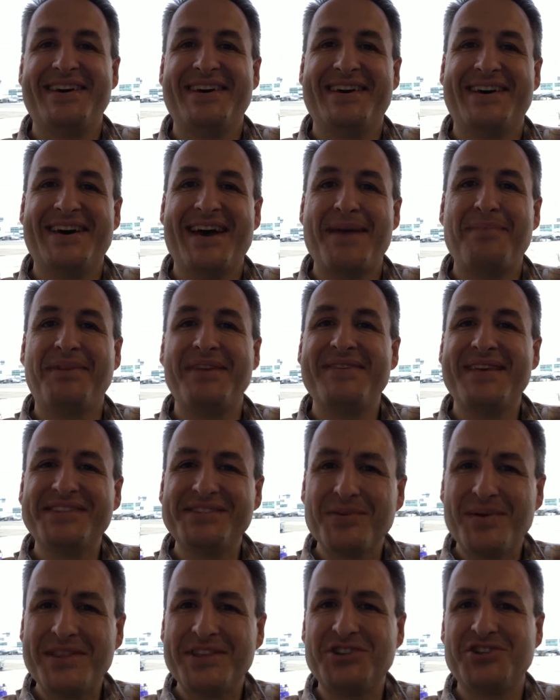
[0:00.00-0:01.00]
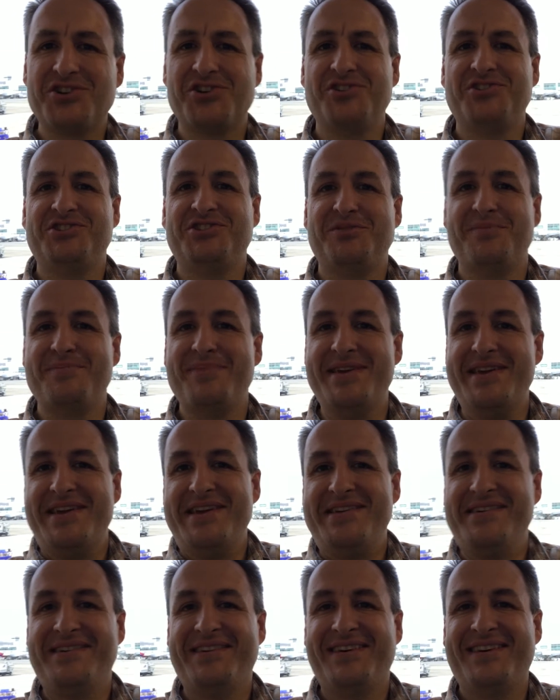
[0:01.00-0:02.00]
I believe that's the way the church should be,
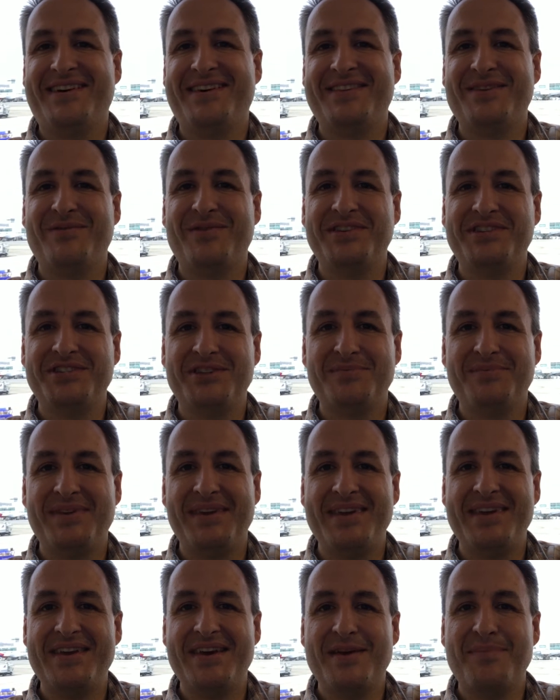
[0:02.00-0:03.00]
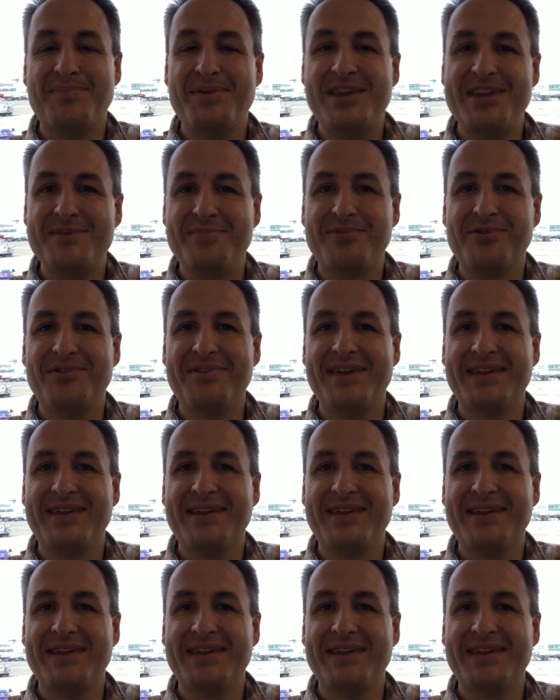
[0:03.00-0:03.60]
that we should be a people